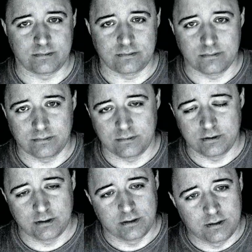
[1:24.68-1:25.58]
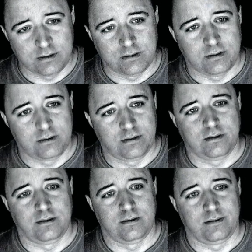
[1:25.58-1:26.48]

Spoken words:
(silence)